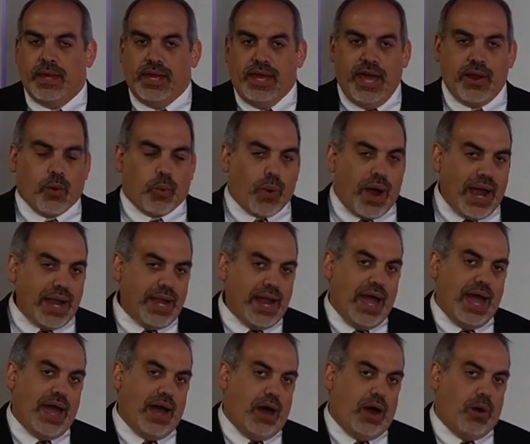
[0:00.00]
And right
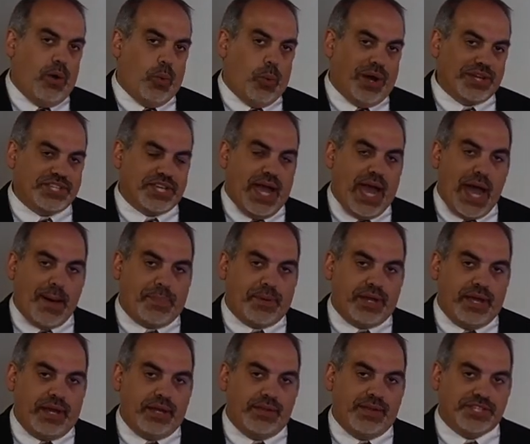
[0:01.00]
now, what's
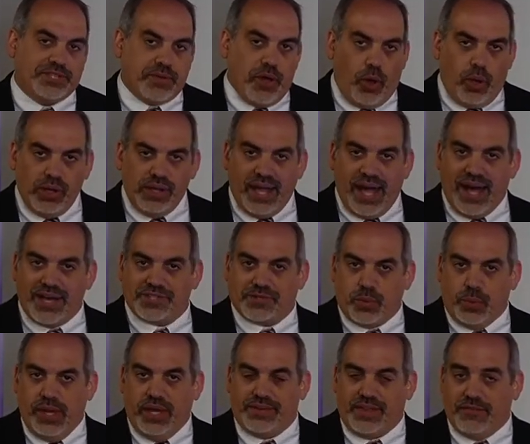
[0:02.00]
happening this whole last
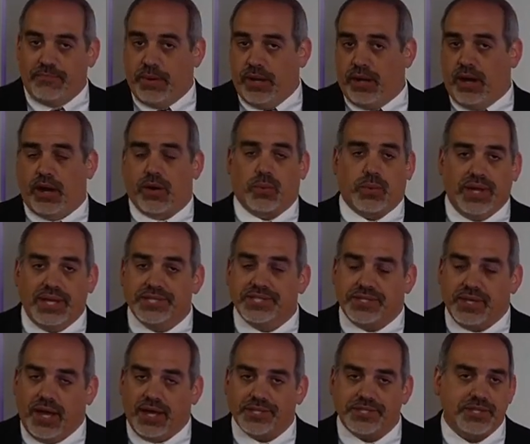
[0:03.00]
week, they've been on
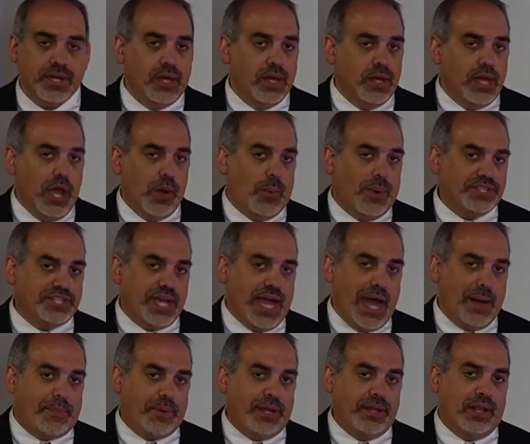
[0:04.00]
recess. And what's
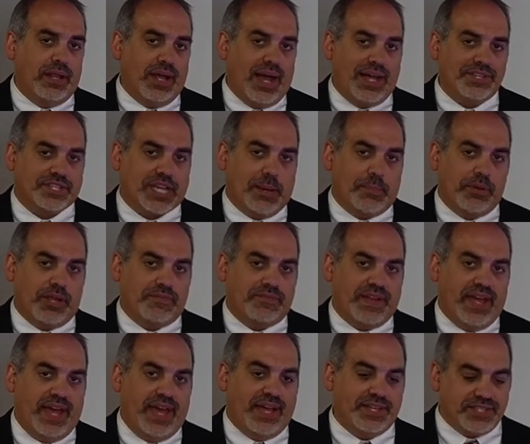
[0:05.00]
happening in the last couple of
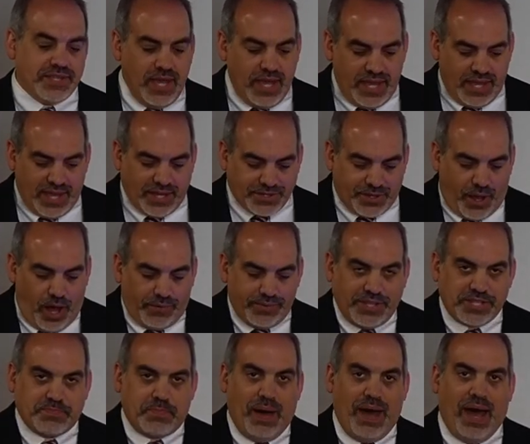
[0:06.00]
days is all
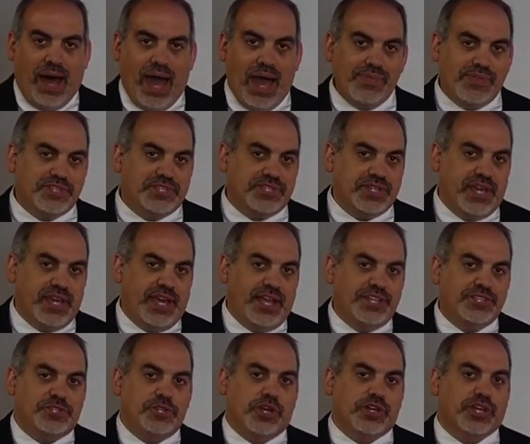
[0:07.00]
this behind the
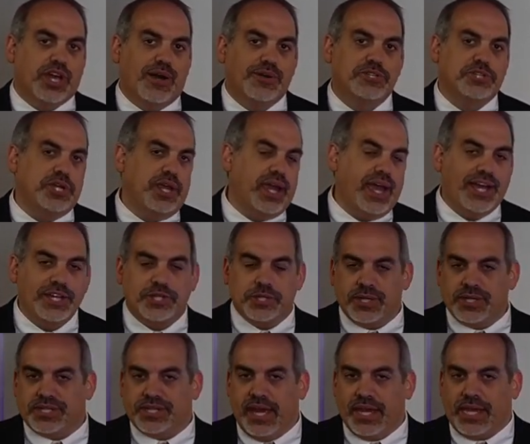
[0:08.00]
scenes
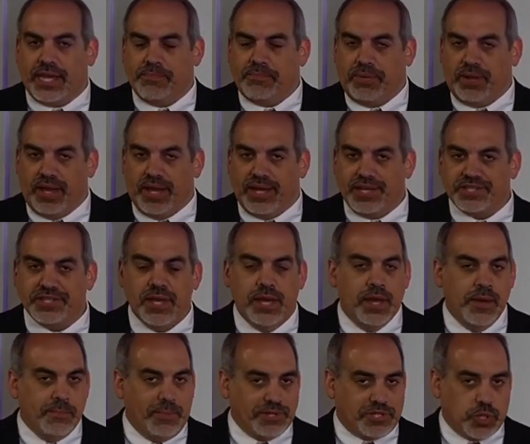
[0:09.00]
negotiation taking place
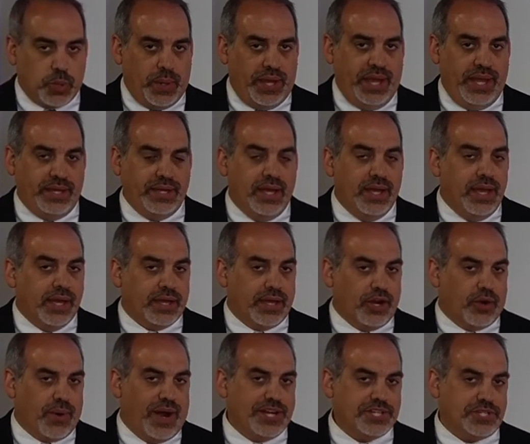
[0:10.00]
between
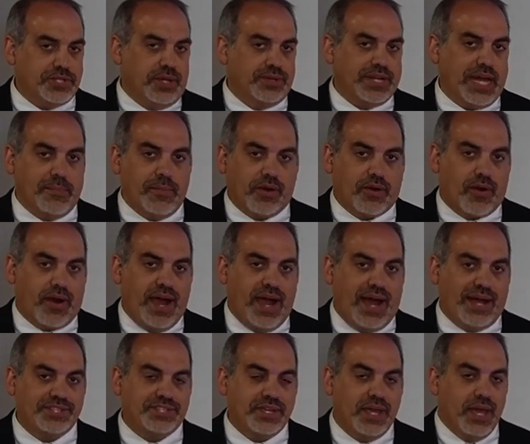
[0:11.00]
congressional
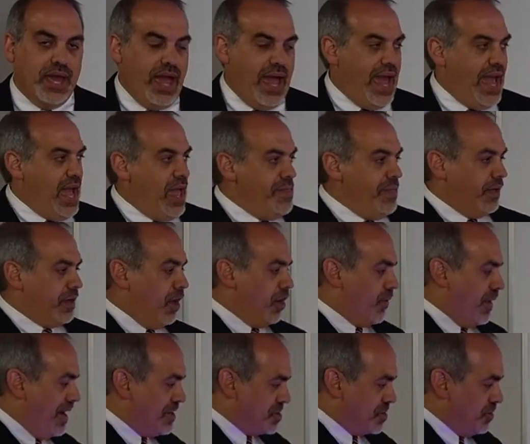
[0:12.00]
Democrats and the
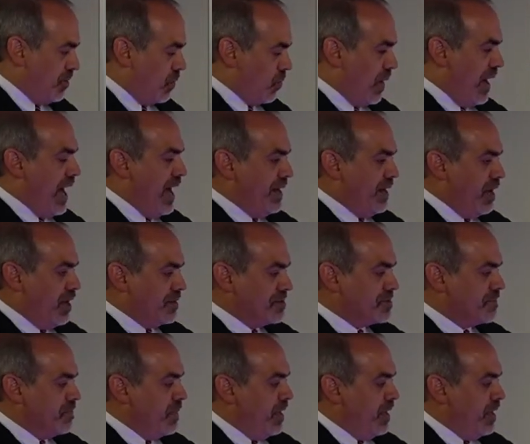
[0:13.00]
congressional RINOs.